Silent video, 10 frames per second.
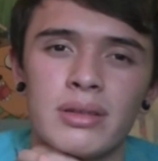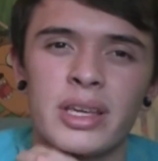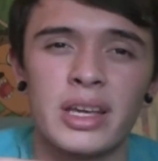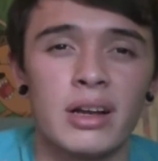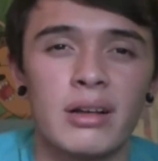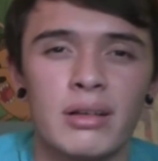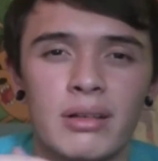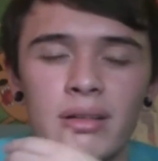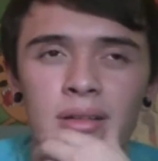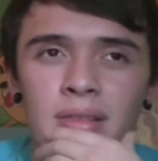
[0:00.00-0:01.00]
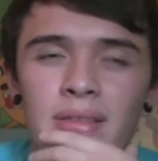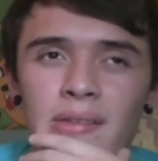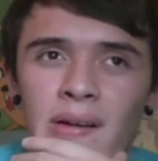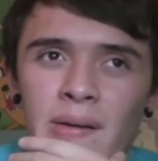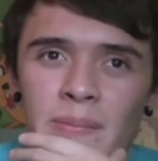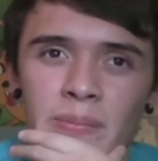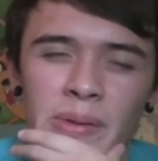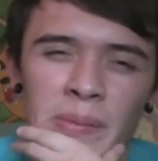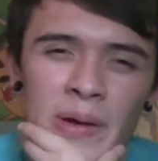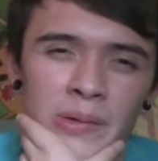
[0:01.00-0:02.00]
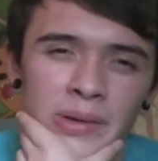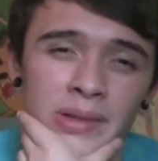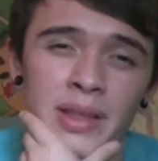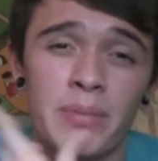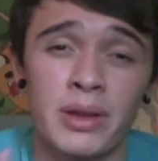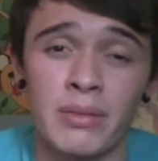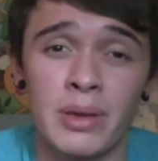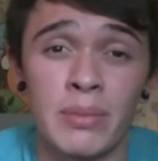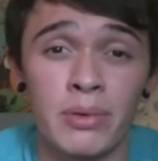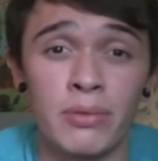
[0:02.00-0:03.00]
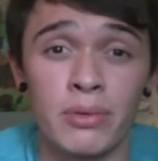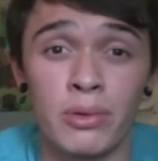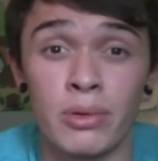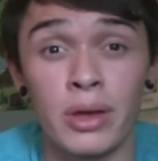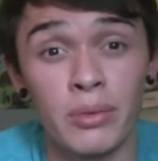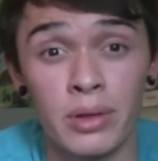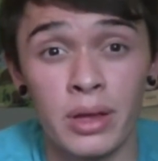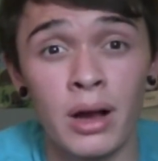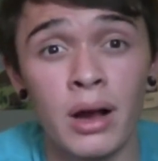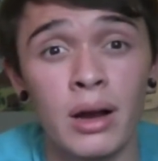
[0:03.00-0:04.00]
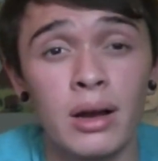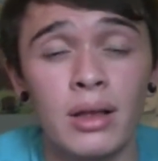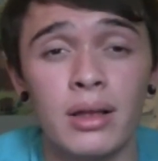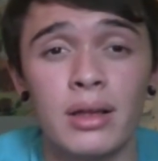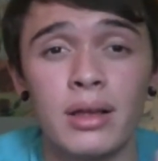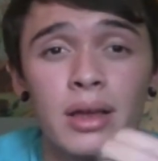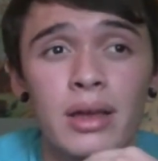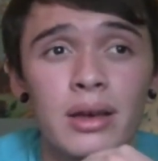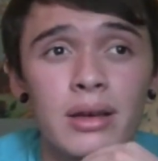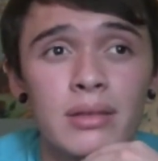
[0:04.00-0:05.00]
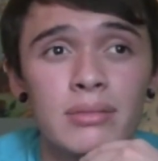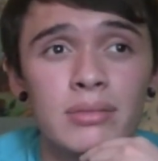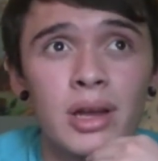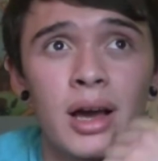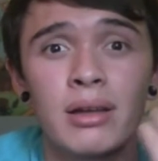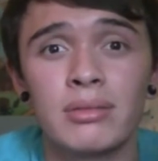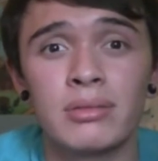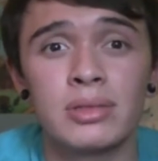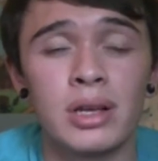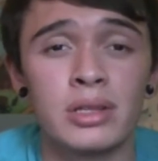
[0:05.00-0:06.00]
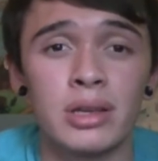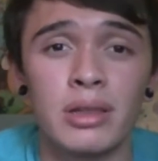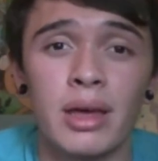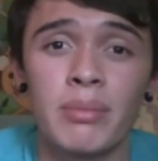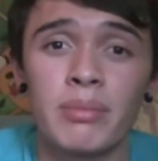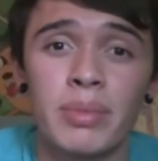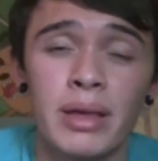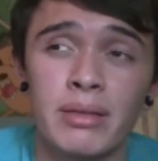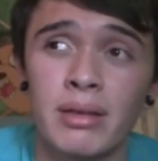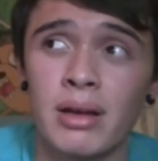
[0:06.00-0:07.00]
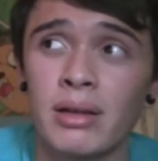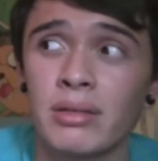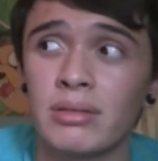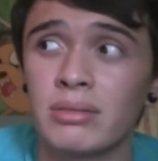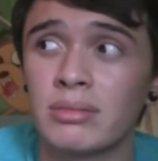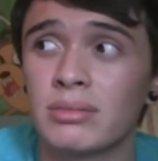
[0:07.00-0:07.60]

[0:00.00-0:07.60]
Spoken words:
hear. It's about accepting people for who they really are and not judging them based on